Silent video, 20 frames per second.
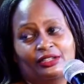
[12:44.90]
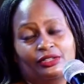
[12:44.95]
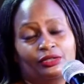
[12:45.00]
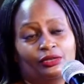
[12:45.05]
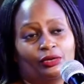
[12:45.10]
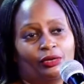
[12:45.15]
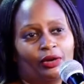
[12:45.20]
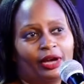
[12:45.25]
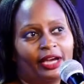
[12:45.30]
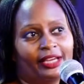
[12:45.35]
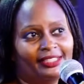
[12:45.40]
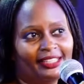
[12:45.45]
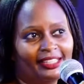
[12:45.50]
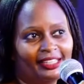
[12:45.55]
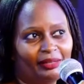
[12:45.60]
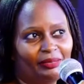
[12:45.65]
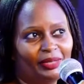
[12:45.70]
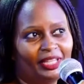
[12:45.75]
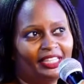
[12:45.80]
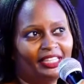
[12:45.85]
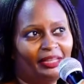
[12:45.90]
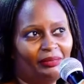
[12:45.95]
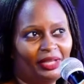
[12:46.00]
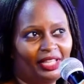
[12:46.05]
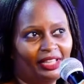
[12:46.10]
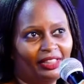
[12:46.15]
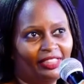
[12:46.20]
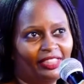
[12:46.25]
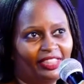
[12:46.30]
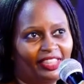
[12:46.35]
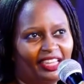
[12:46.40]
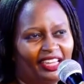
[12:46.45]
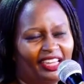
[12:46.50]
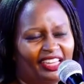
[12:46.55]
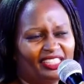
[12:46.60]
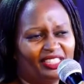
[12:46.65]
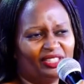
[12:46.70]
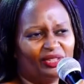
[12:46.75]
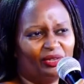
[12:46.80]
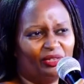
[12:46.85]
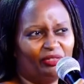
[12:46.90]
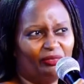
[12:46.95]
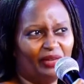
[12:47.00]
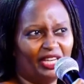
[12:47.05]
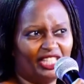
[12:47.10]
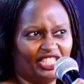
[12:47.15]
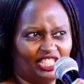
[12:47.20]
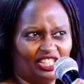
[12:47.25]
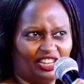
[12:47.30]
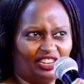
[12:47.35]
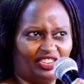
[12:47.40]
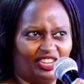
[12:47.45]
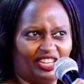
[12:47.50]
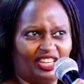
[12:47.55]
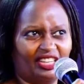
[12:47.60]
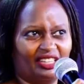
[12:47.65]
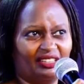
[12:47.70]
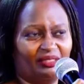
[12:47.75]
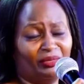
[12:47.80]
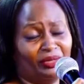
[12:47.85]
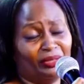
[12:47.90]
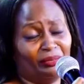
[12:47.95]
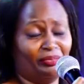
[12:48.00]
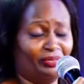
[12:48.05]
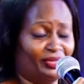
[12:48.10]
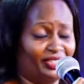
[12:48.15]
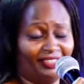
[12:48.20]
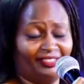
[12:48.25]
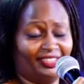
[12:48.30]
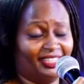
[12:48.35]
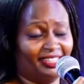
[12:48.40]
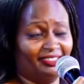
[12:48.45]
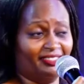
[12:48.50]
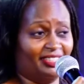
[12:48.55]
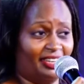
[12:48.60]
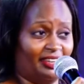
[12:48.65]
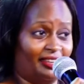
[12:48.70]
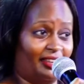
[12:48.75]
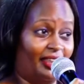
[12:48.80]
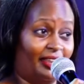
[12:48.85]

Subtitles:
So I started making them healthier. Instead of margarine, with preservatives